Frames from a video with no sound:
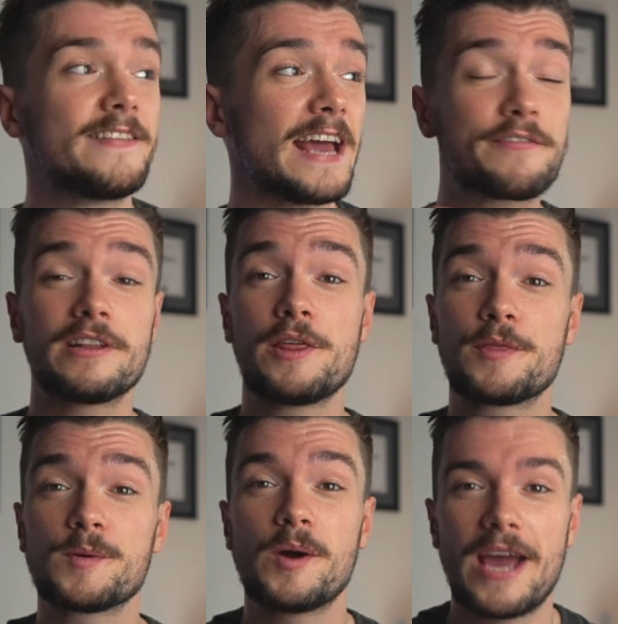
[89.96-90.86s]
definitely
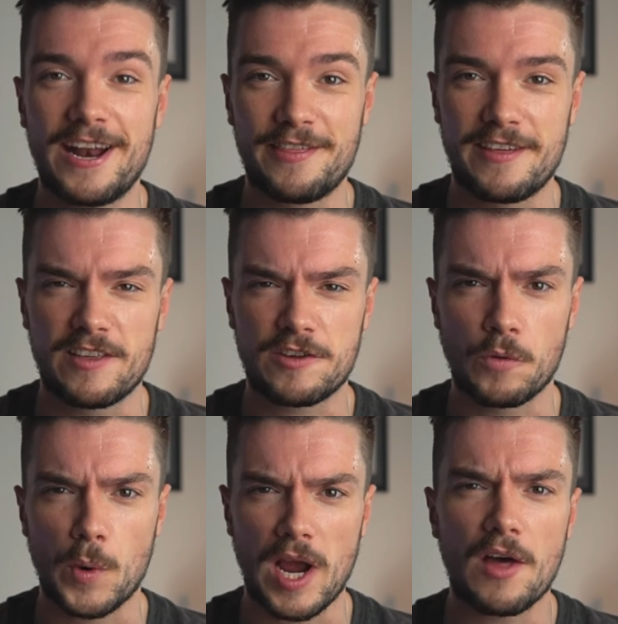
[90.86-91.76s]
throw out anything that's
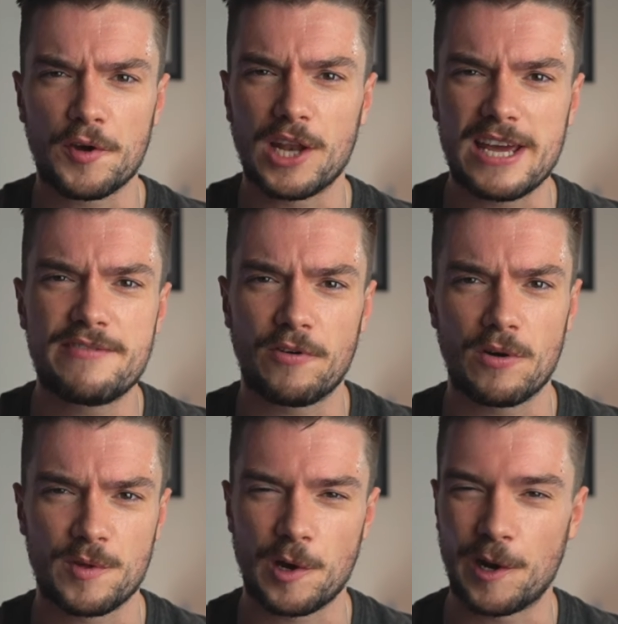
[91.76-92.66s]
growing other life
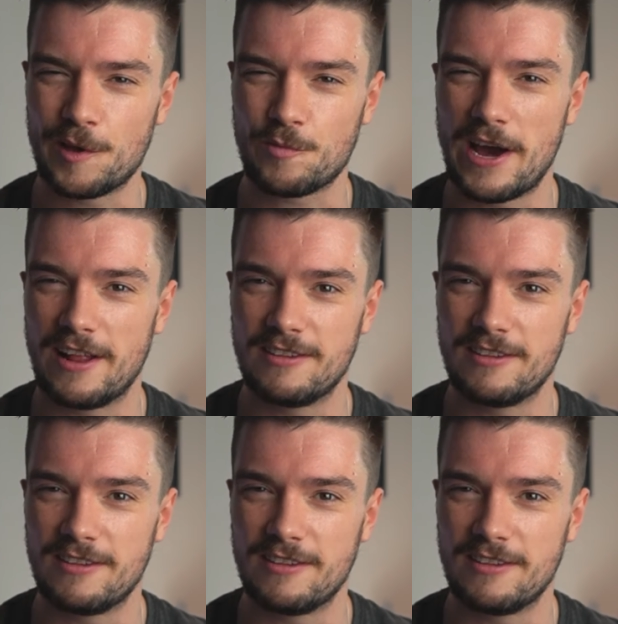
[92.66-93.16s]
forms on it as well.